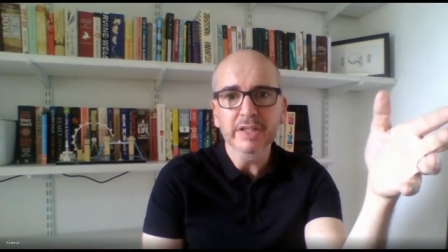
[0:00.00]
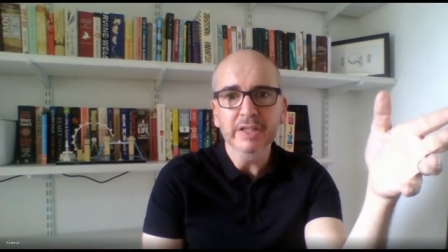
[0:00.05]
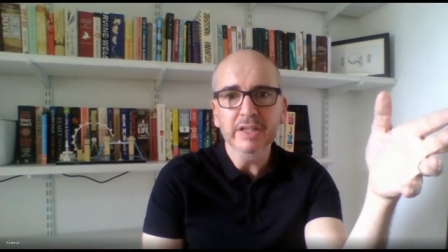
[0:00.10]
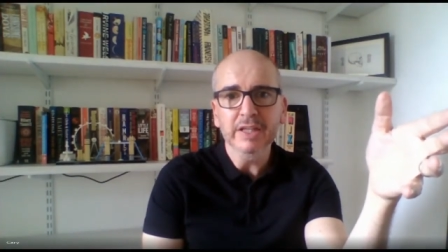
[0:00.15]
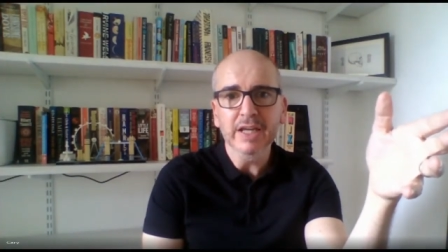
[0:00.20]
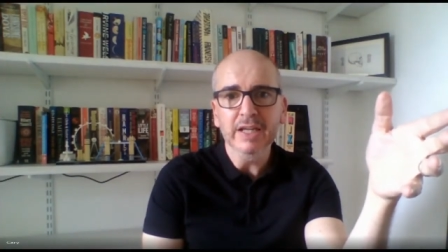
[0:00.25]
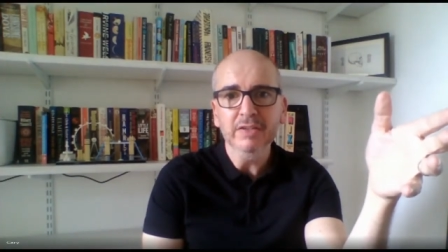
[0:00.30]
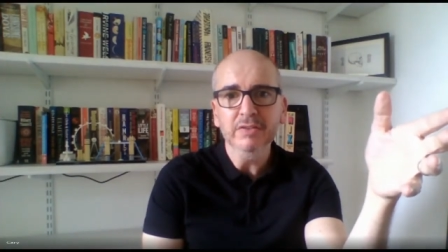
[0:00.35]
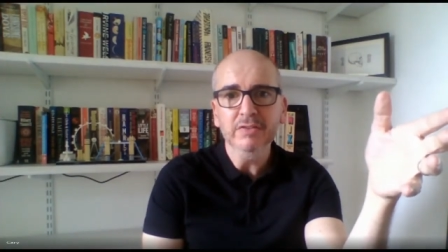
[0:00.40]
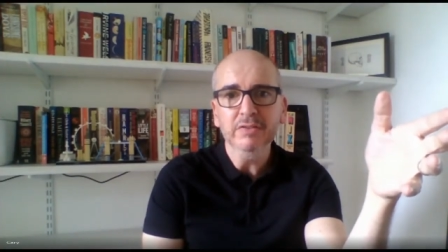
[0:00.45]
in
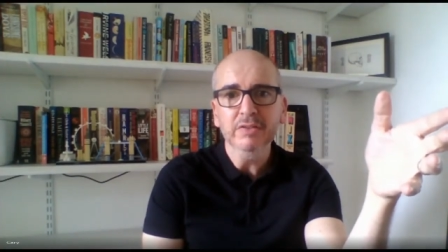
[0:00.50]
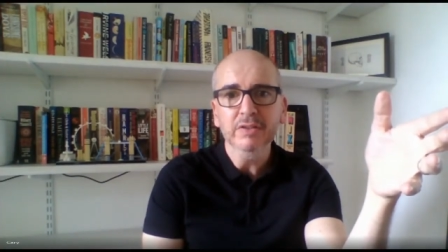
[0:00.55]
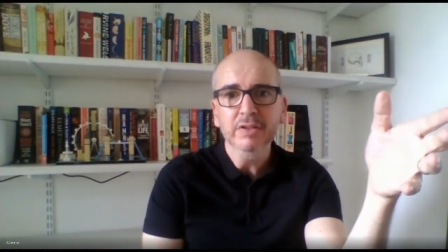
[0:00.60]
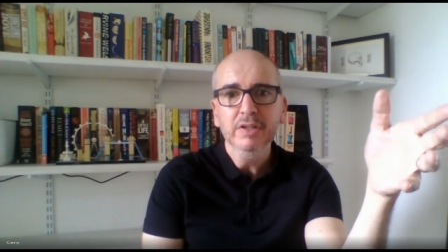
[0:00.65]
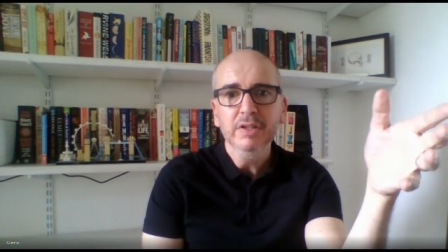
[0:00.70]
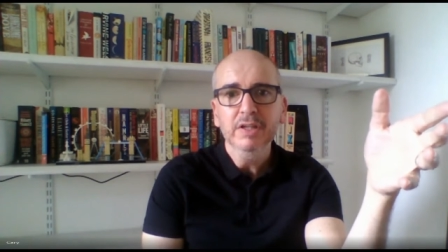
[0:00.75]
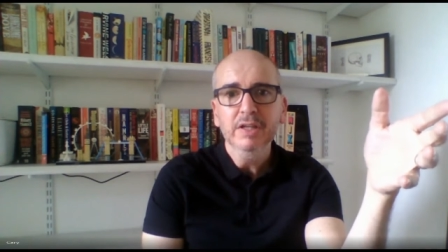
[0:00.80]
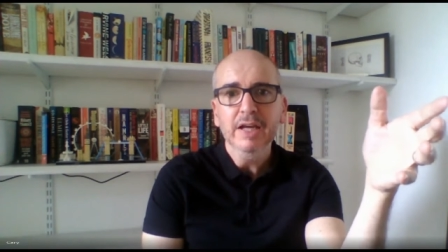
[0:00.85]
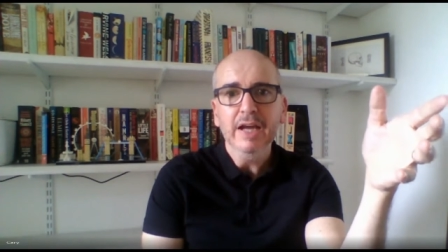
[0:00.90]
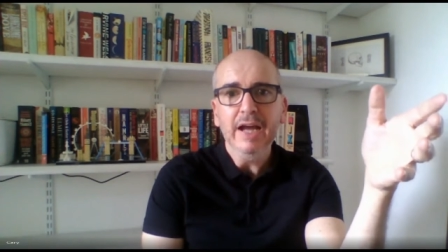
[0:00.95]
the end
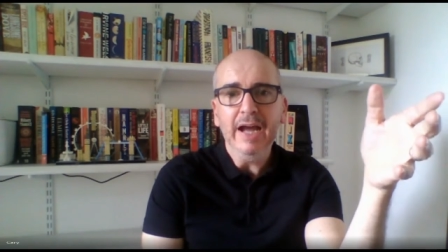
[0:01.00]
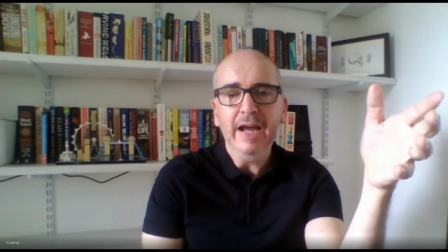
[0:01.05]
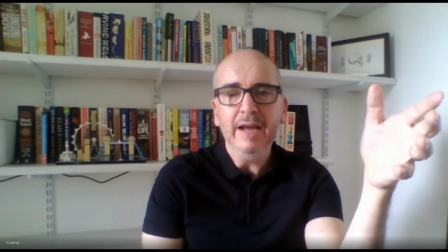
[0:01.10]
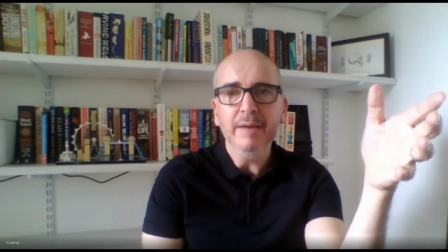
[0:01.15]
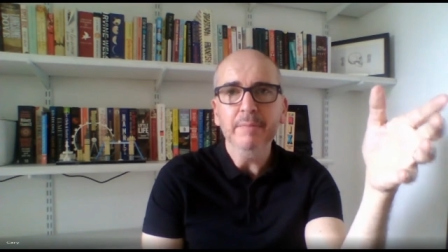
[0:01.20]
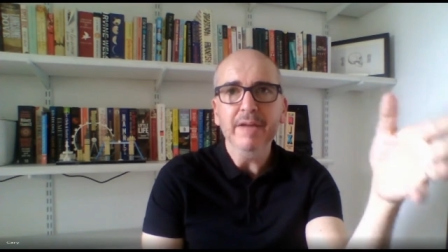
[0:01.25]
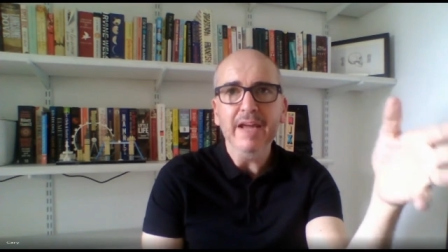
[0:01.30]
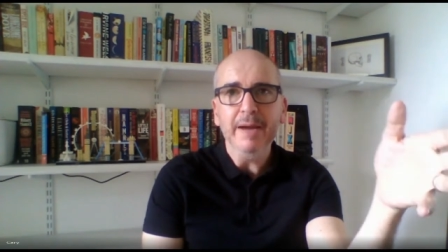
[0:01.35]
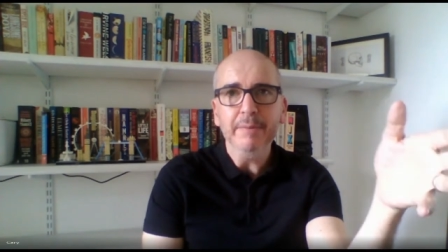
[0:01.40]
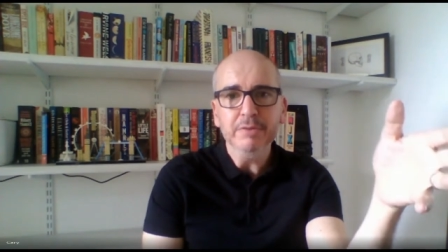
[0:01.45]

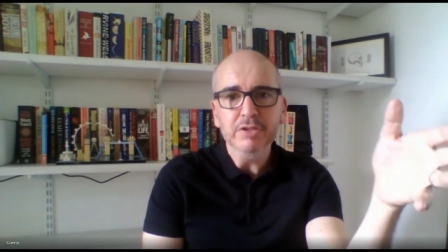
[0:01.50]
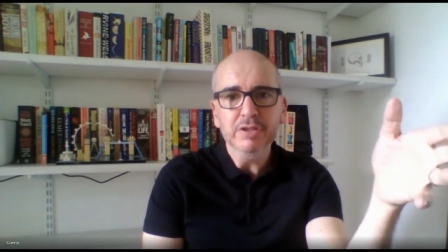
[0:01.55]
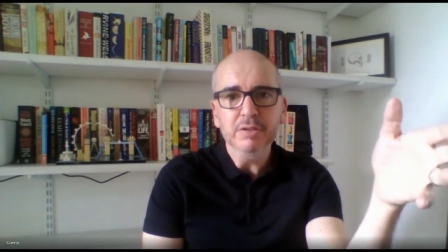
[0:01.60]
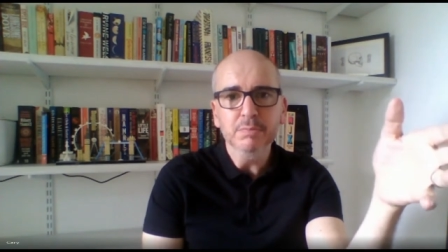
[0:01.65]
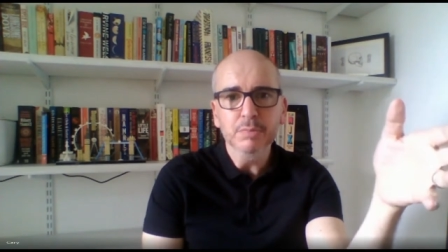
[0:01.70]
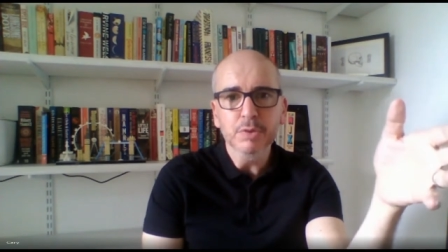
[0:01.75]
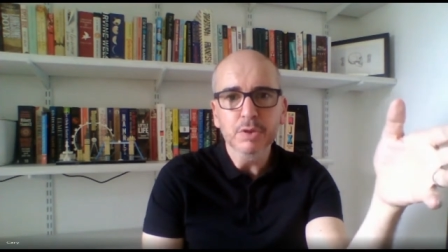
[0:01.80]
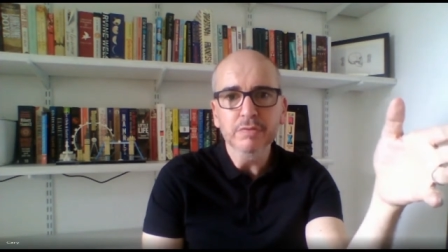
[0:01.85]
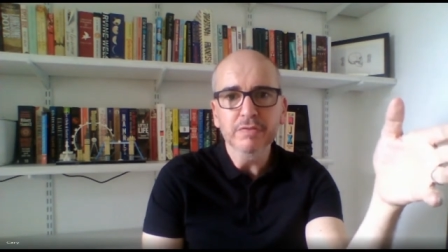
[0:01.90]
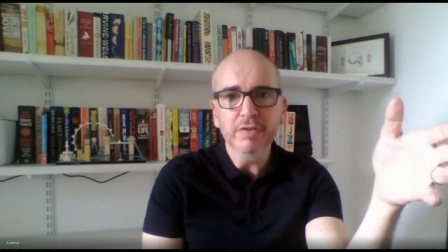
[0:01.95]
and be able
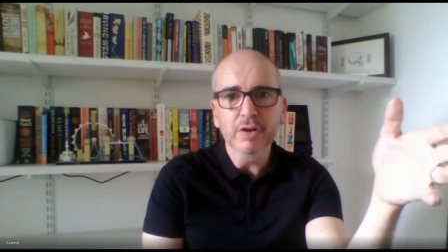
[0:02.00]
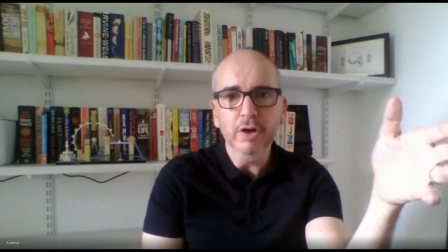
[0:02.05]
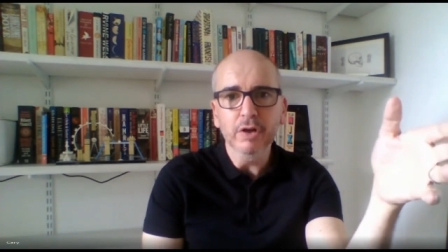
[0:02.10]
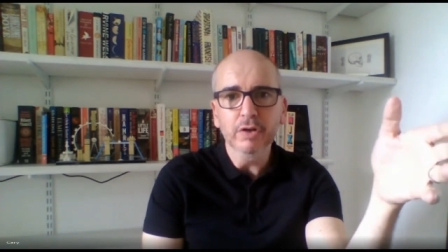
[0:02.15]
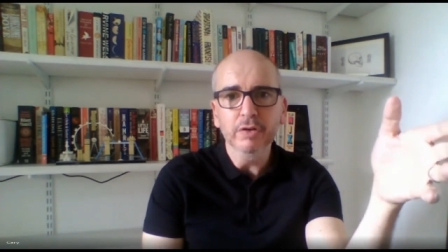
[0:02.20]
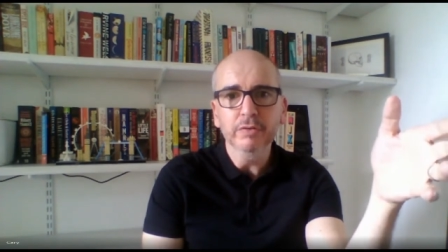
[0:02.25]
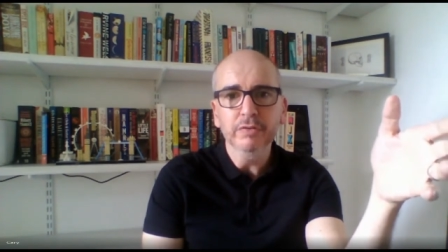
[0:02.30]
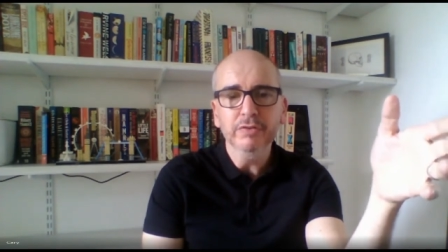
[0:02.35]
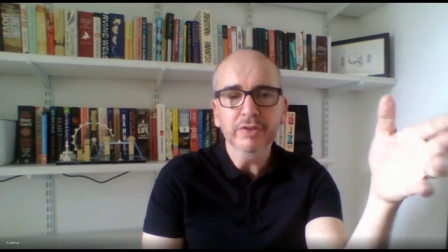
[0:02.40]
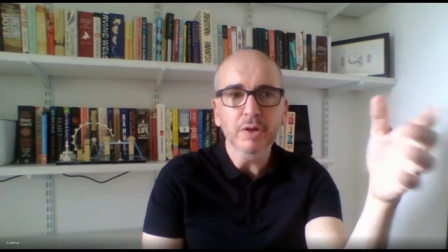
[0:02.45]
to move on.